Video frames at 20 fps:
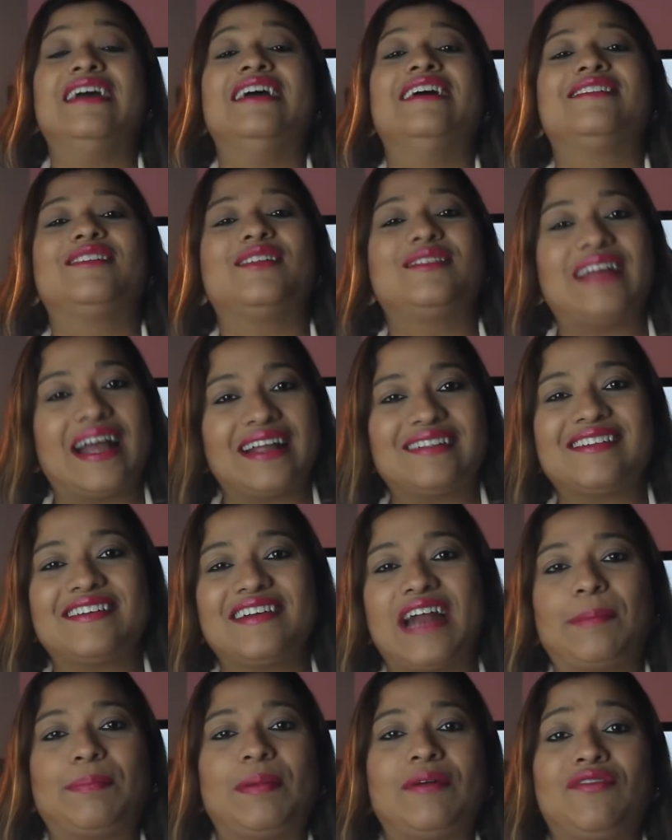So that's a
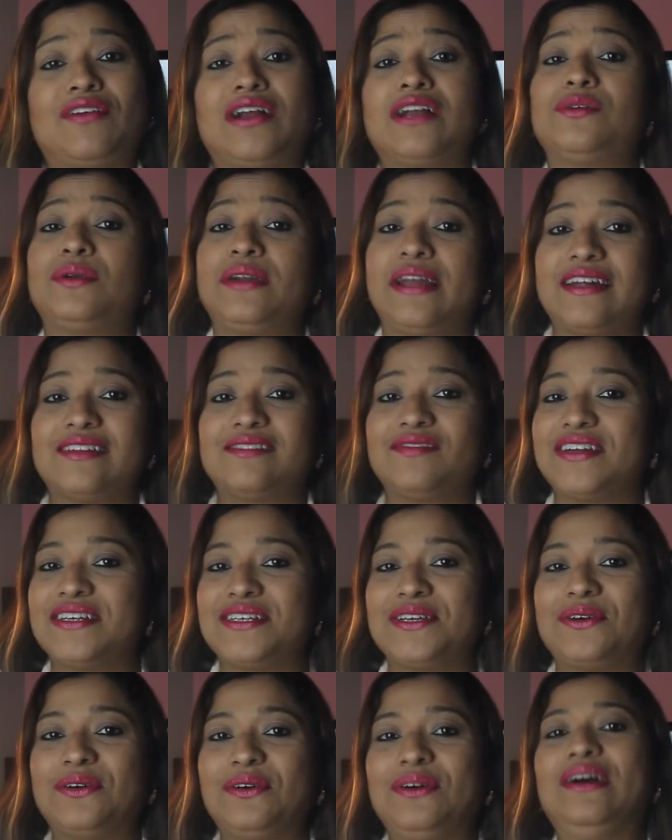wrap up for today's
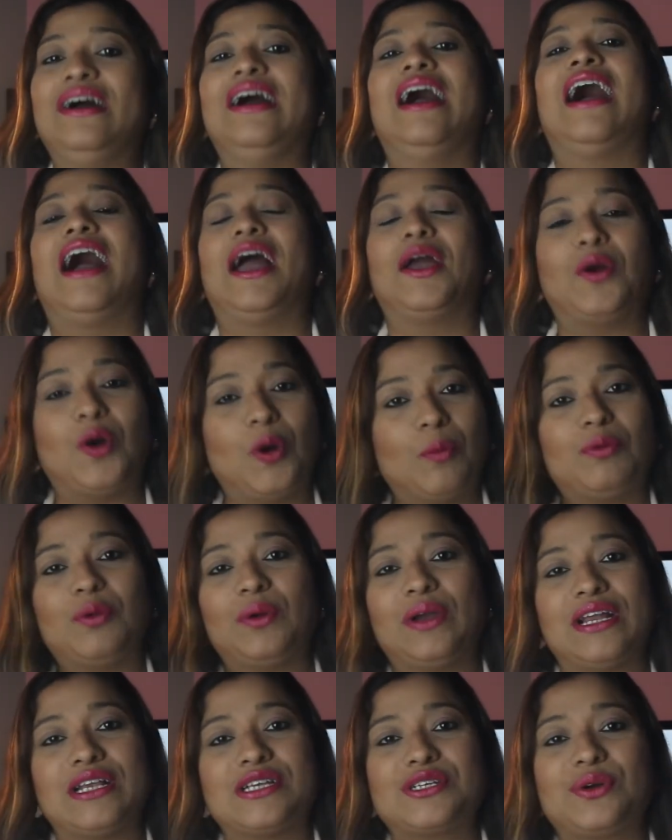video. I hope you
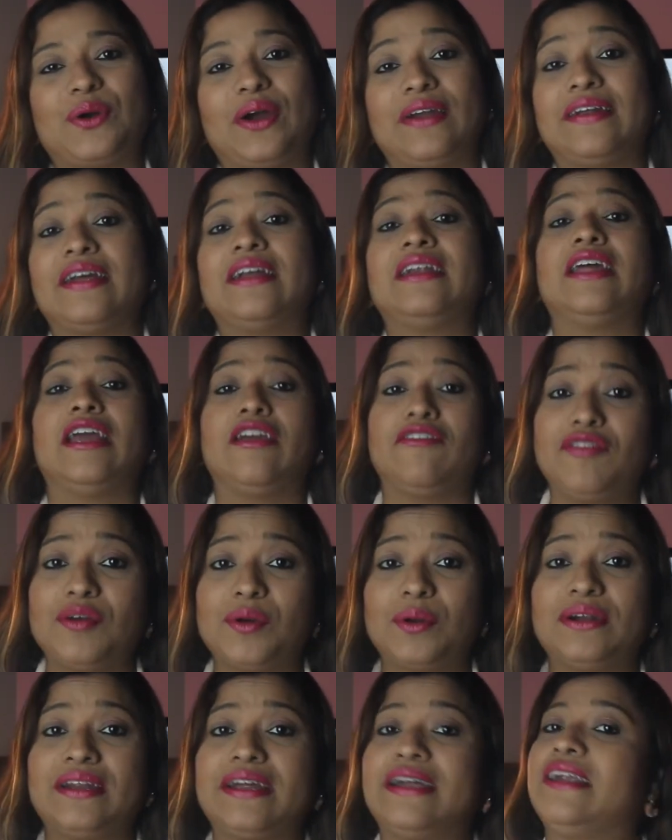enjoyed it. If
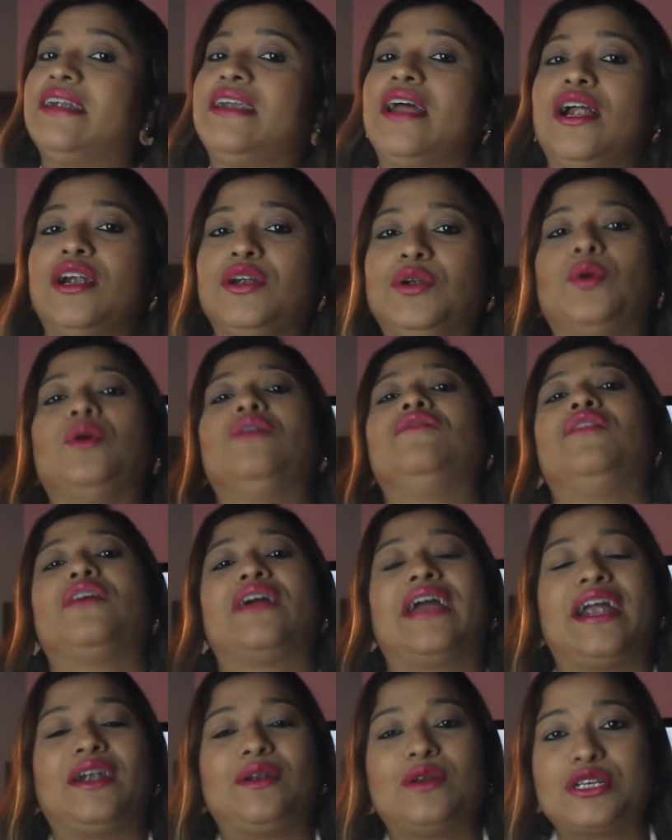you did, don't
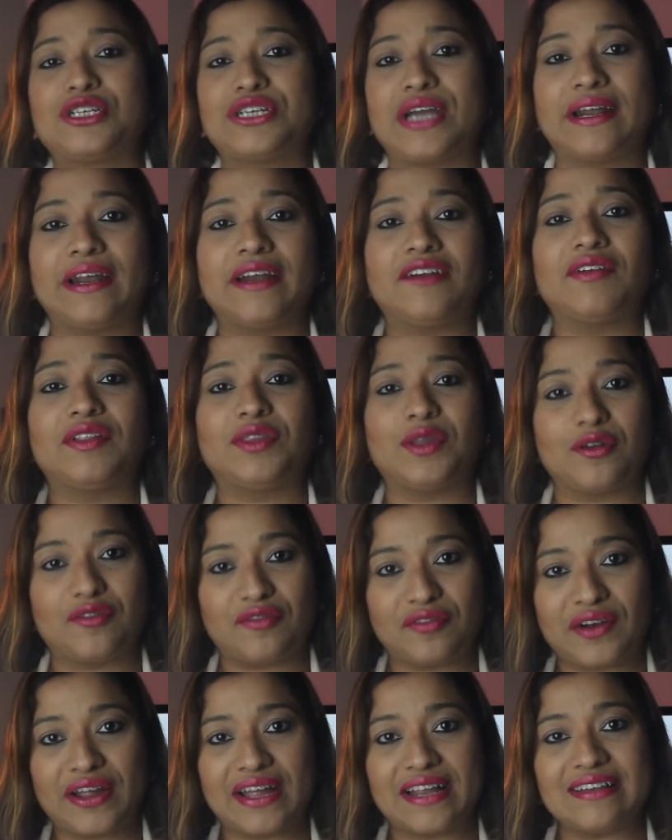forget to share it with your
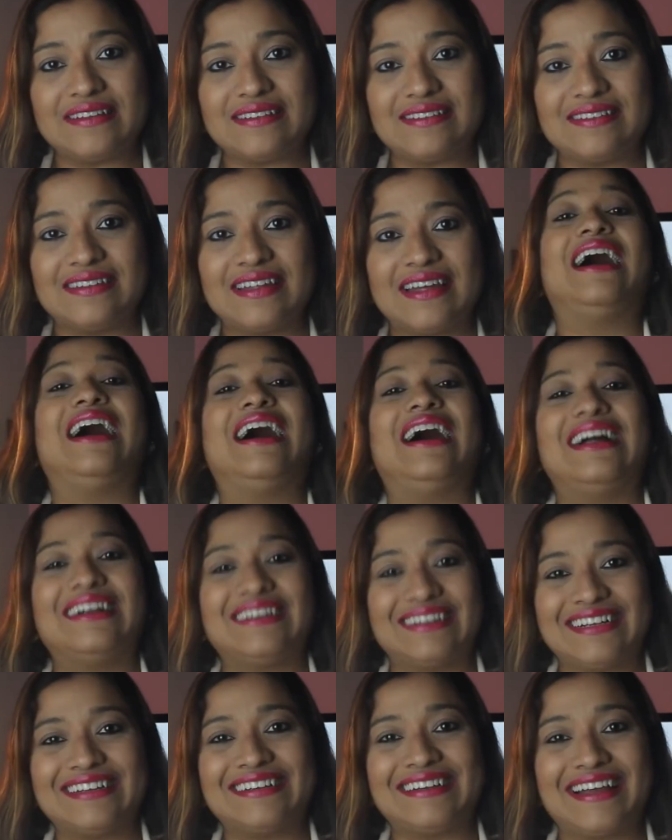friends.
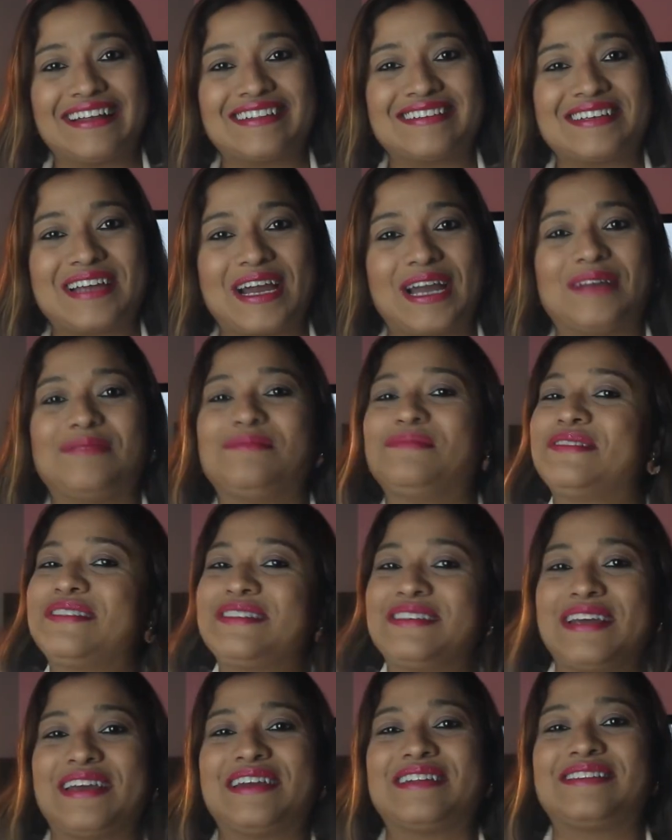Until next time,
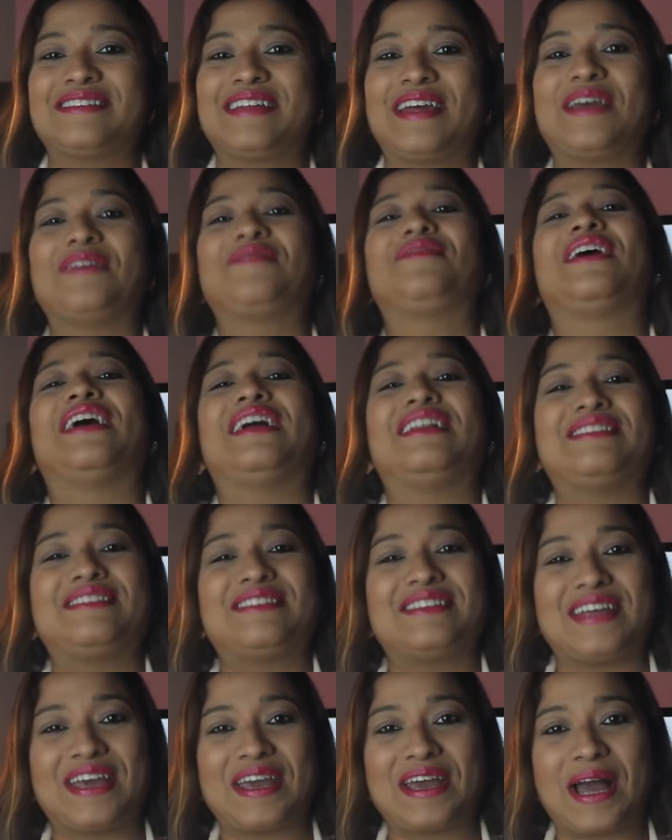stay safe and
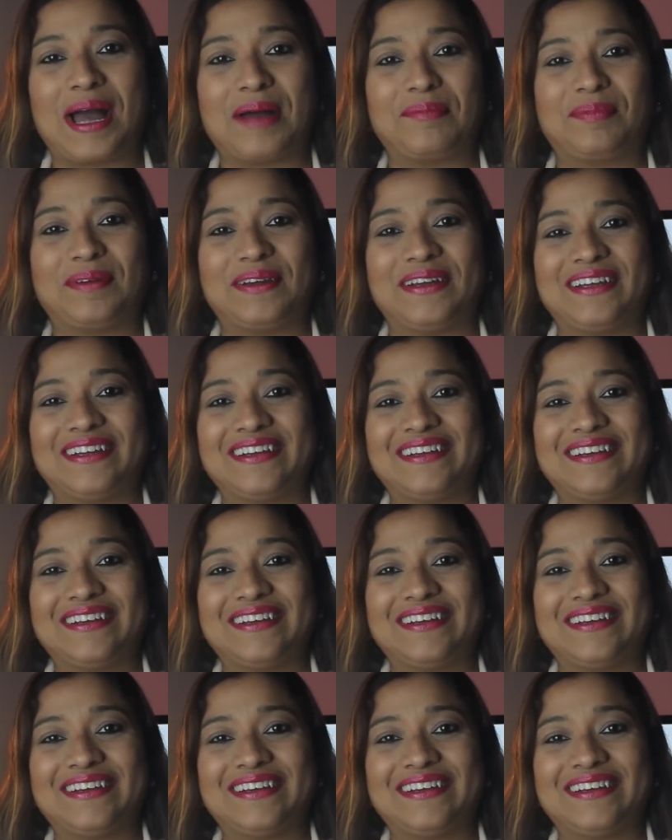stay happy.